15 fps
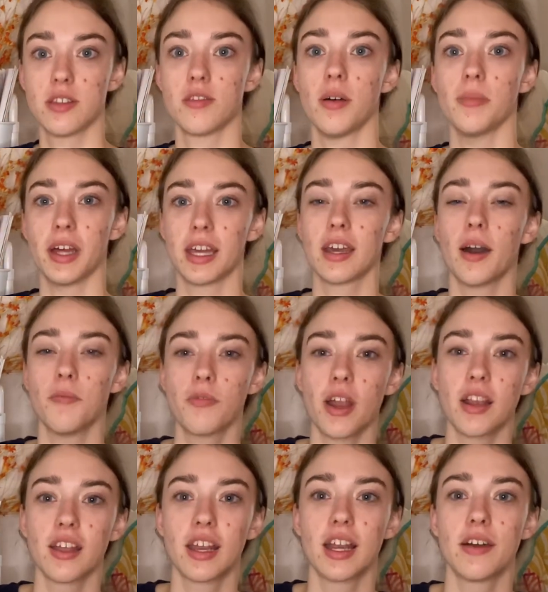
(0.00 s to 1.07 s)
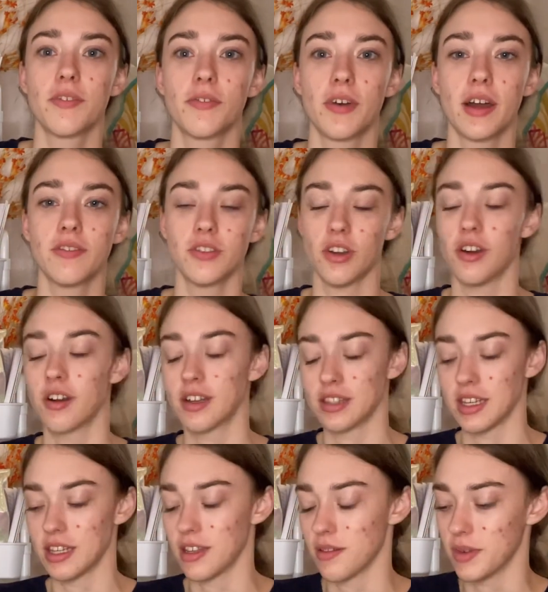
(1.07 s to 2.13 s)
So I'm like, I'm finally gonna have a 5-star at the
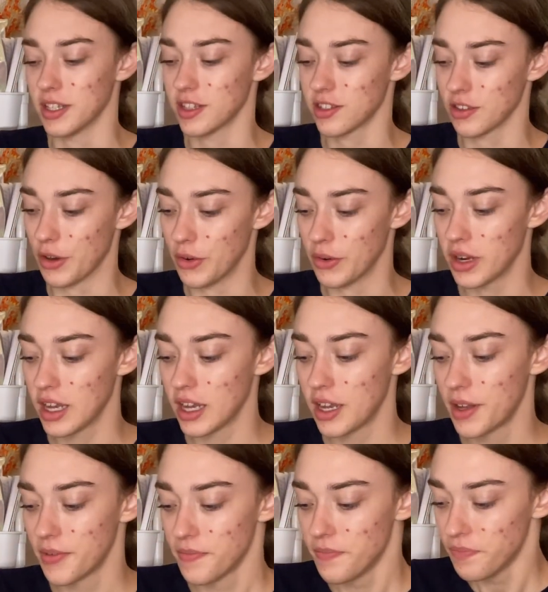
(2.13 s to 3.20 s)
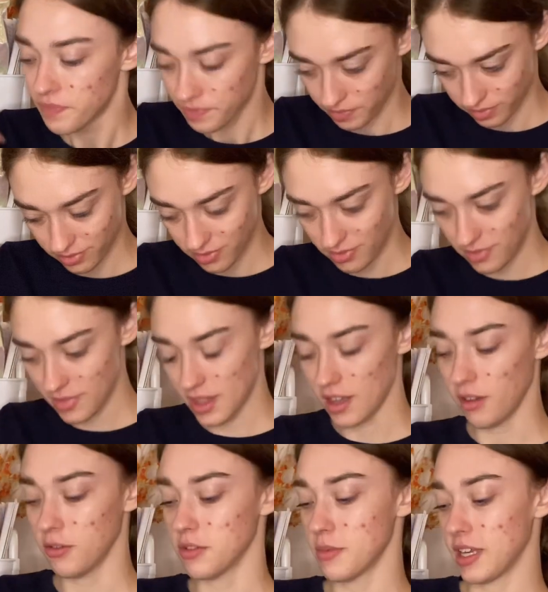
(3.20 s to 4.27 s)
end of the month, so
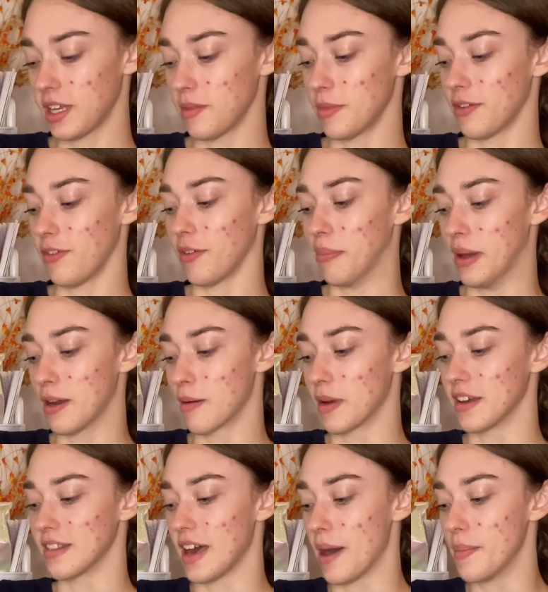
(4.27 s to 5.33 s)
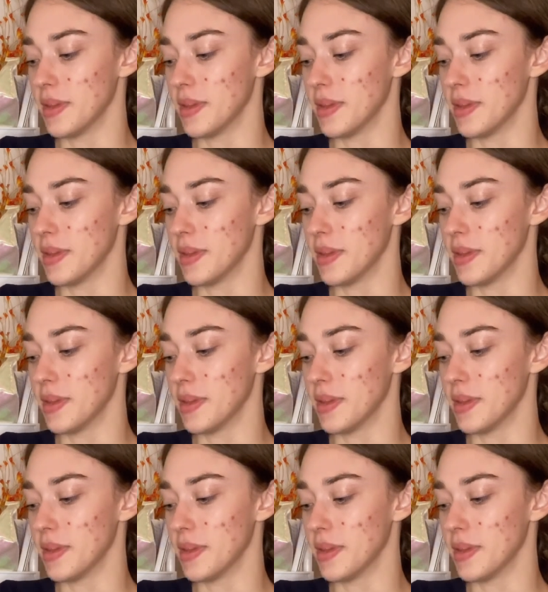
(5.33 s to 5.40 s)
it was making me feel better about that.